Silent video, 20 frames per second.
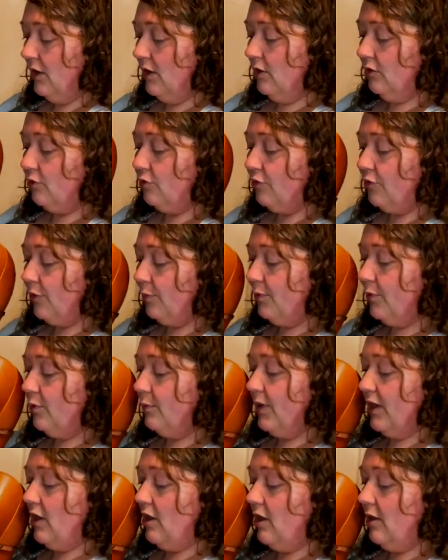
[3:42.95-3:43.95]
So if I pull
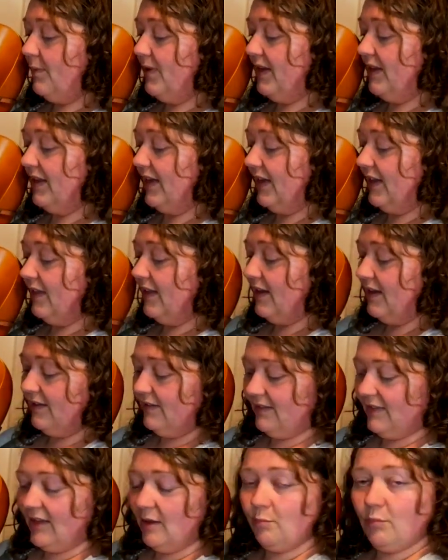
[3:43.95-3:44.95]
my harp in like this
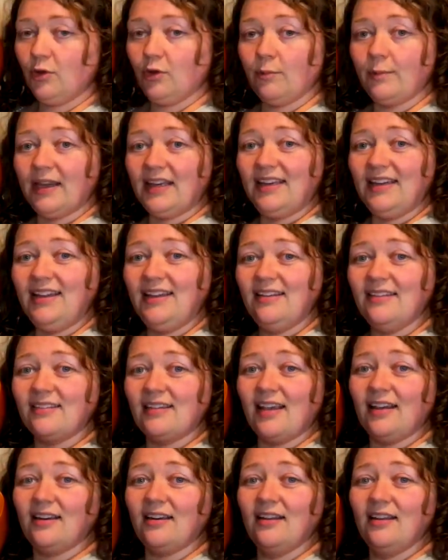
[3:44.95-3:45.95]
and then pull my knees
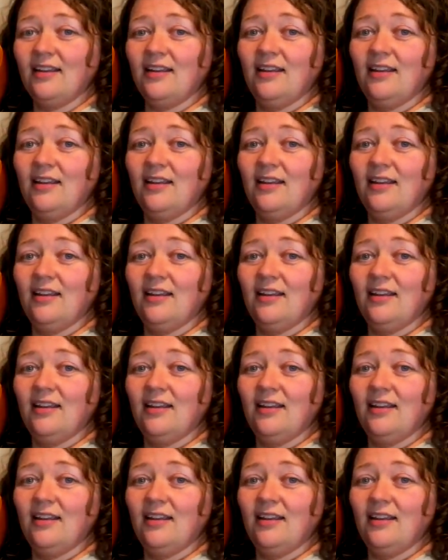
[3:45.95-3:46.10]
in,